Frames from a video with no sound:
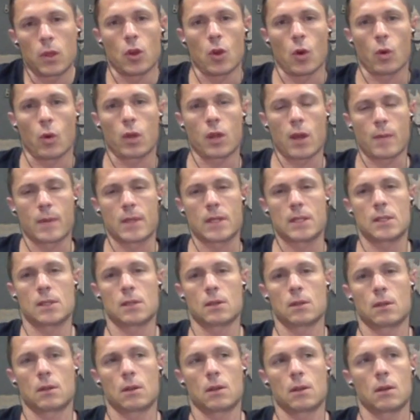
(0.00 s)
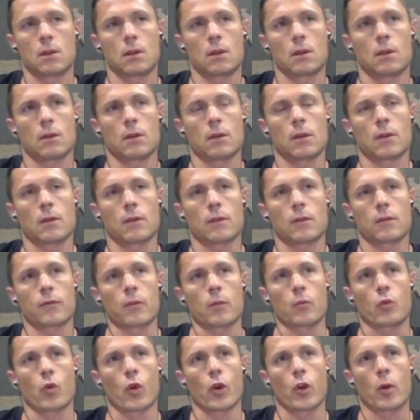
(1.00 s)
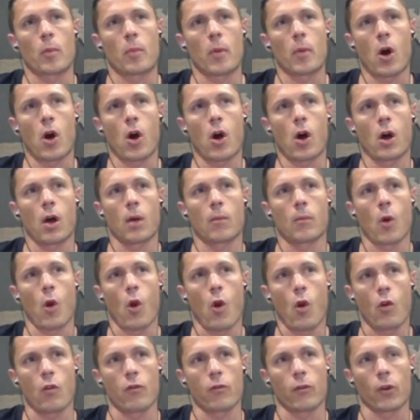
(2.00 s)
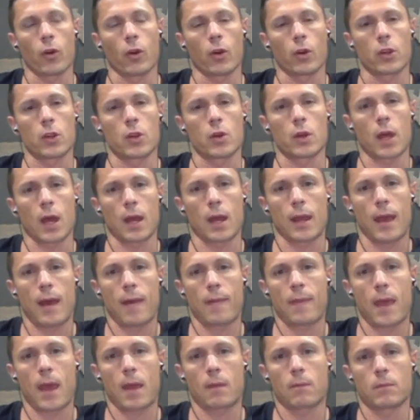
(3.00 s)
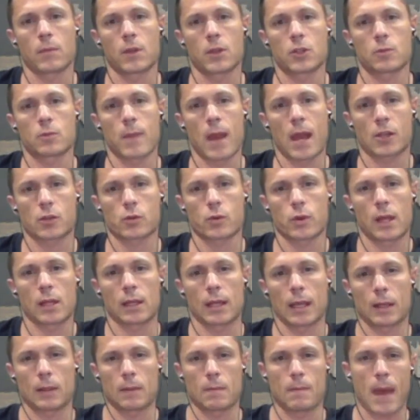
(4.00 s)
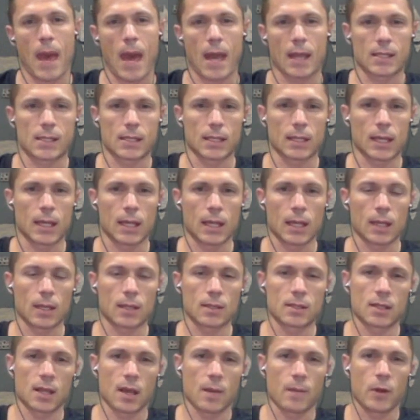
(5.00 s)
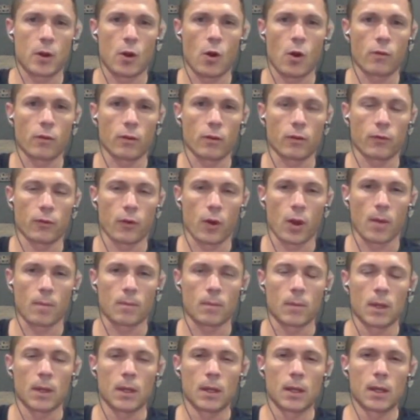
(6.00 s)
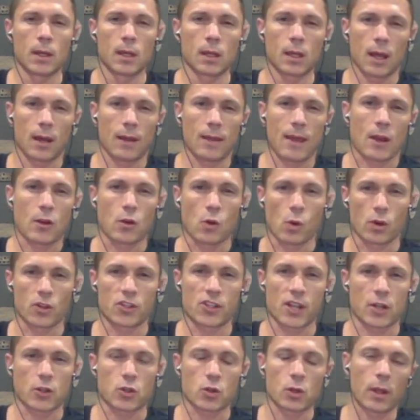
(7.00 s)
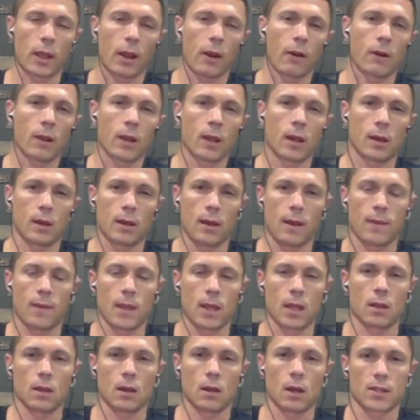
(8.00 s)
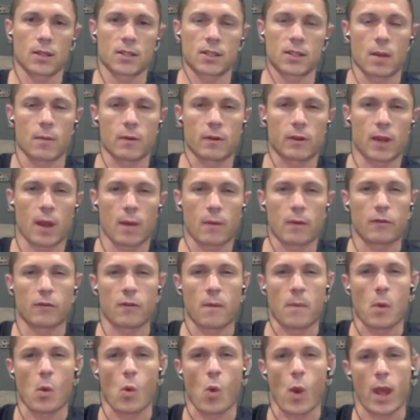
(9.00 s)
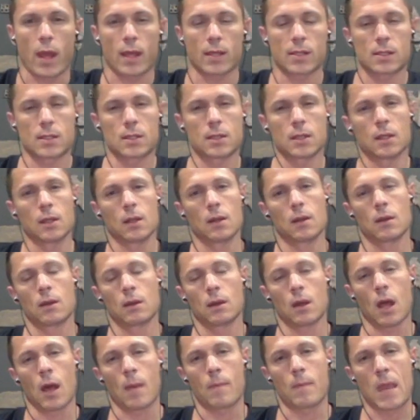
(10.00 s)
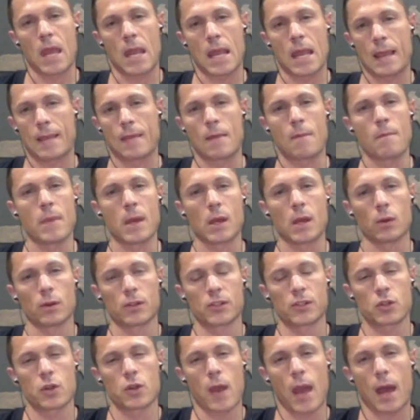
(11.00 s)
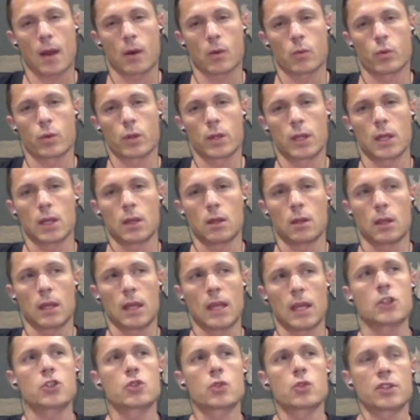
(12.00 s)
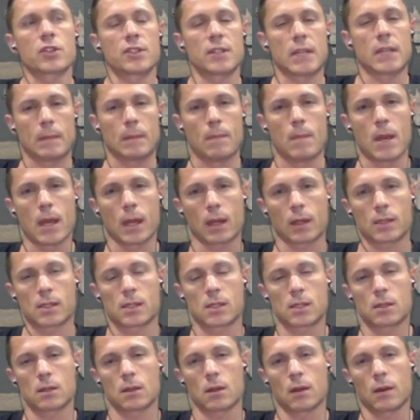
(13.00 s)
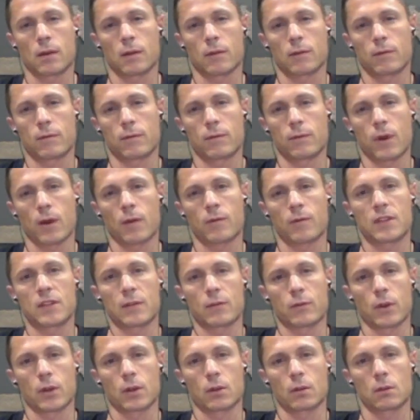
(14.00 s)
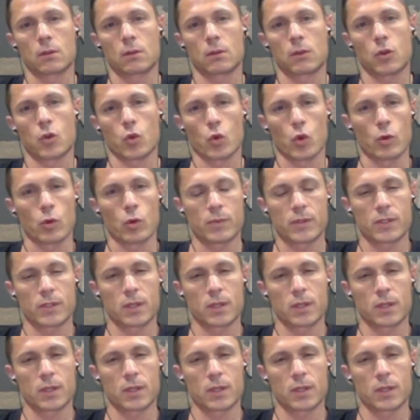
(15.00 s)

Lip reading: Coming from Royal Palm over, you kind of had that mishmash where you had like the Madison kids coming over from kind of that north central area, and then us coming from the west, meeting in the middle. So you had a really interesting mix of different groups.